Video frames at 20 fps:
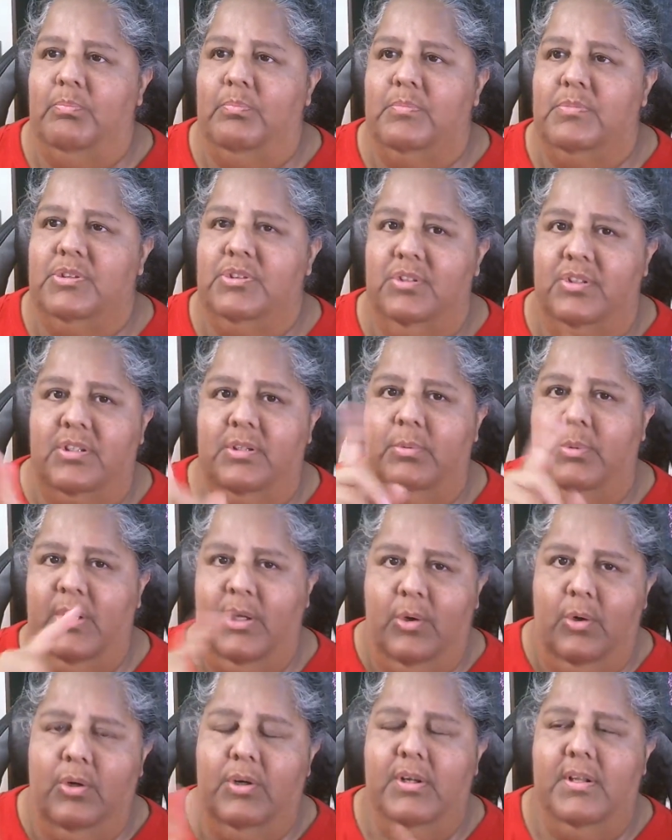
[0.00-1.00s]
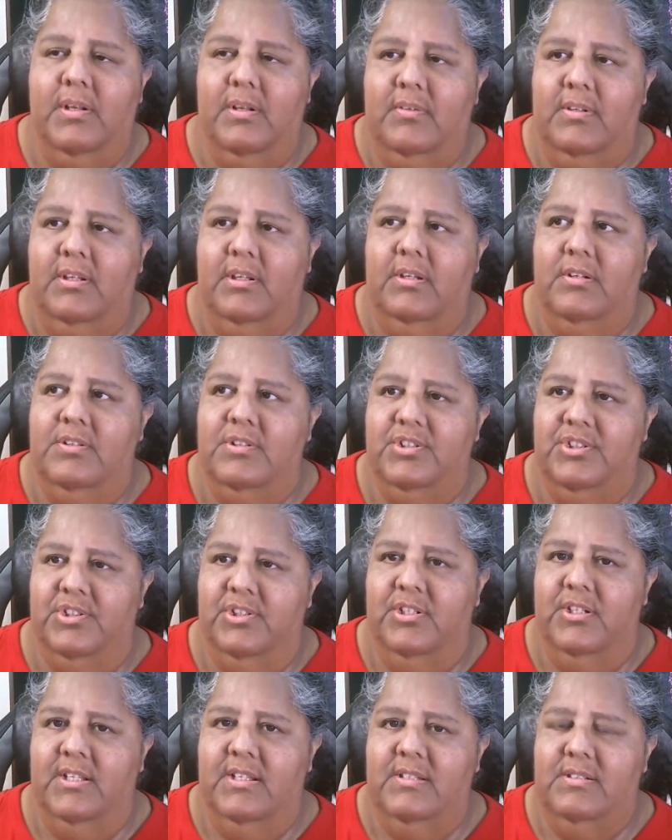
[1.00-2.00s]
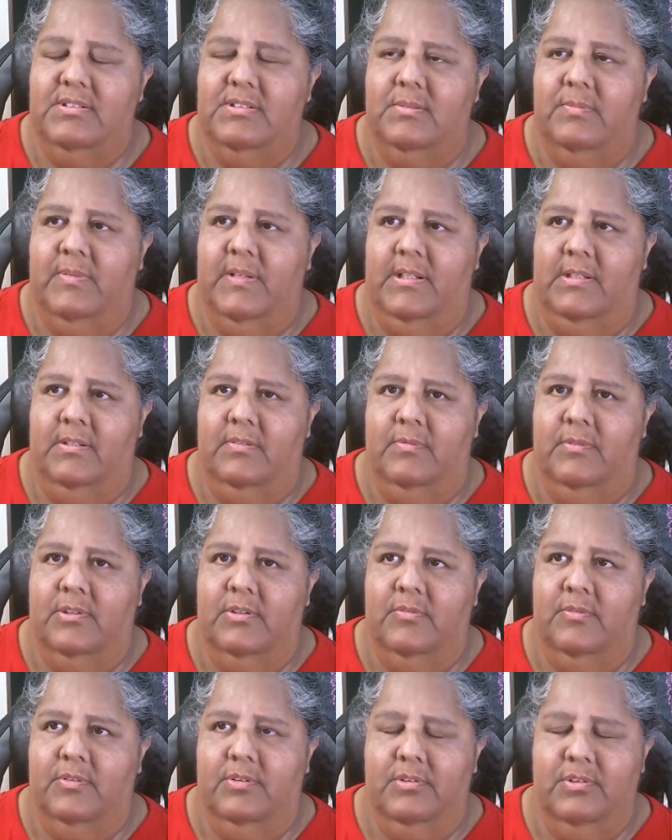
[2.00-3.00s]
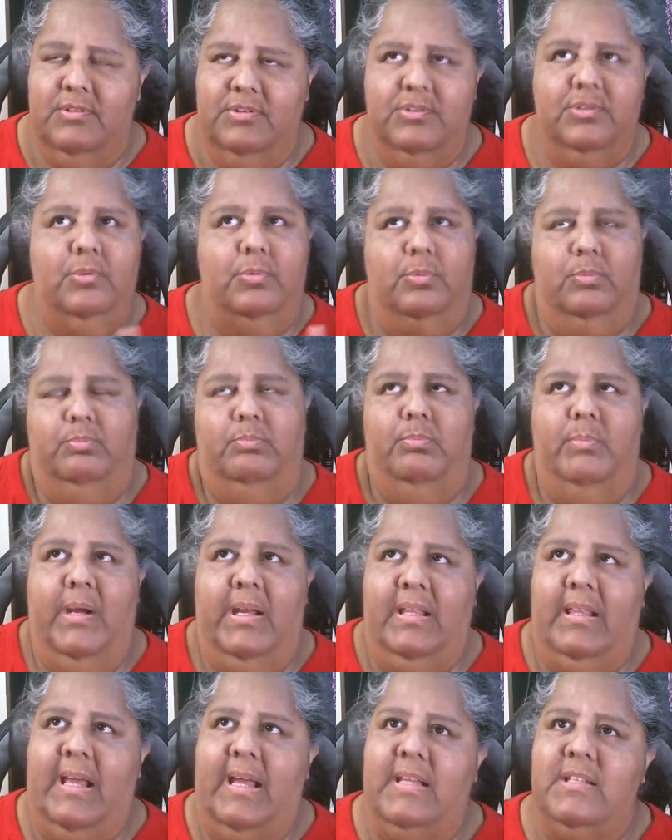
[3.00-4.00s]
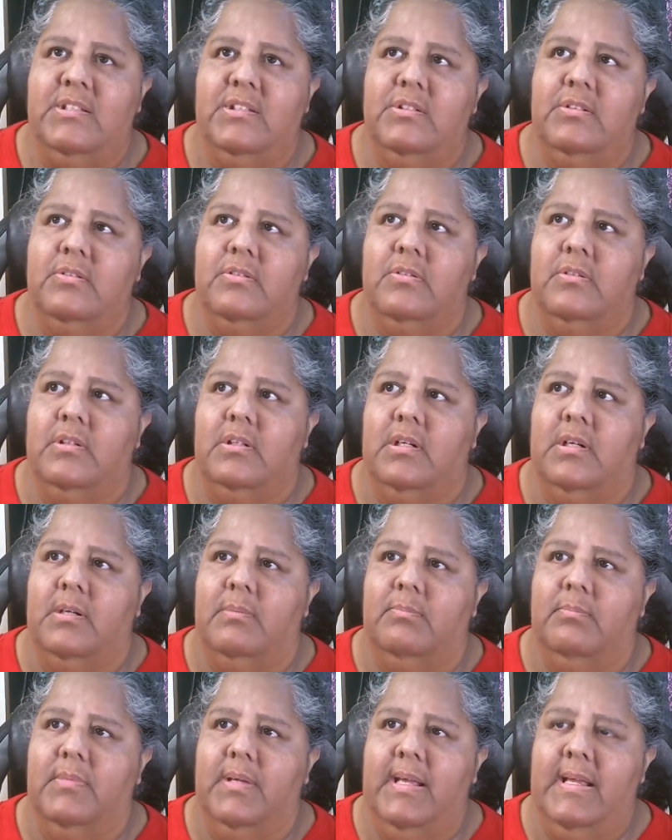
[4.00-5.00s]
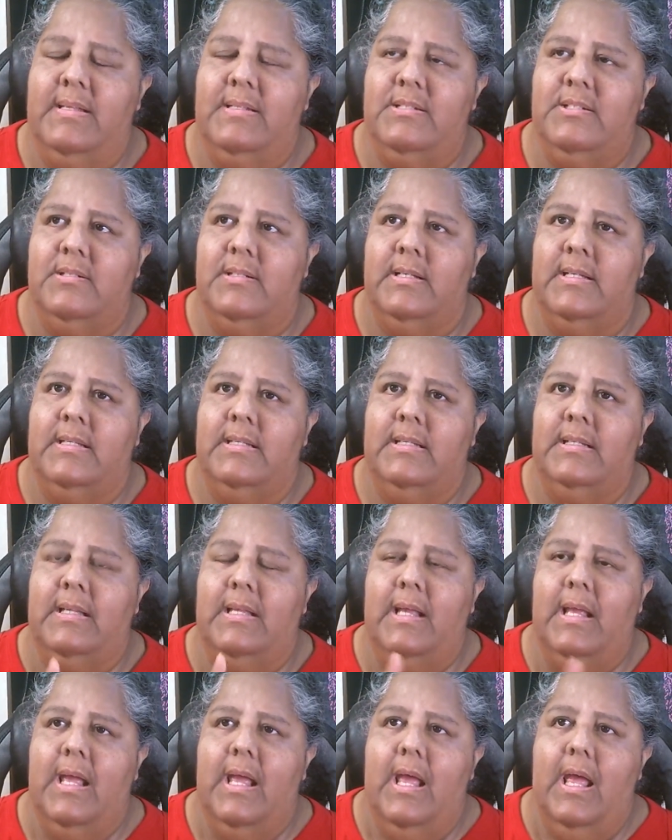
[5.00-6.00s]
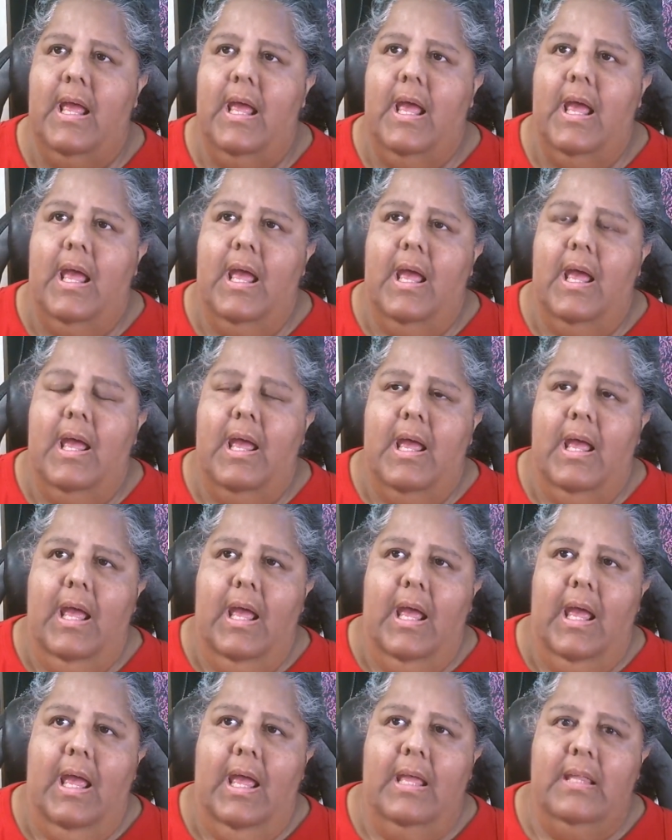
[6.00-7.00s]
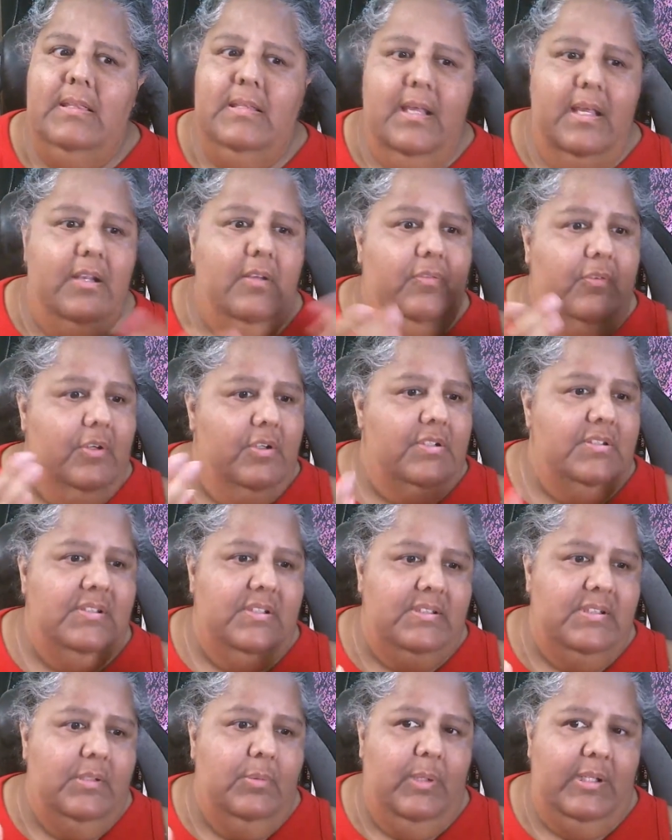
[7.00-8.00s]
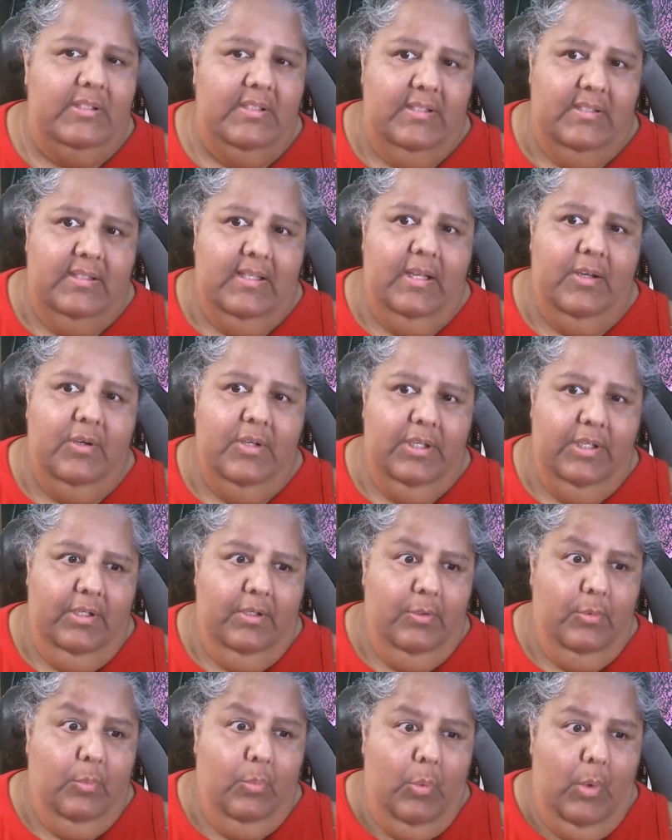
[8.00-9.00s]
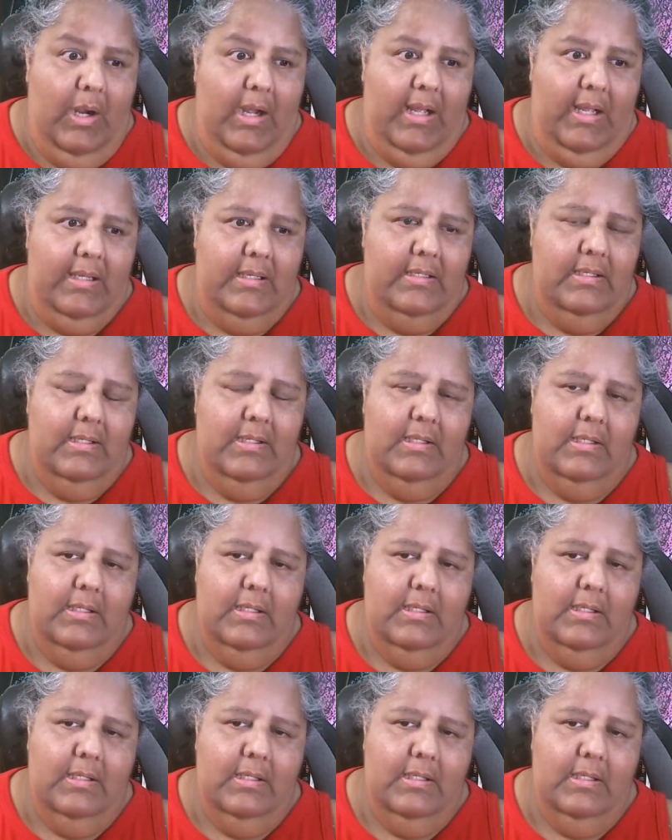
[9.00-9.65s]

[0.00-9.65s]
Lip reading: So the recording of the hero's journey is available for those who might like to enter it. And then, of course, the Cihuateteo year one,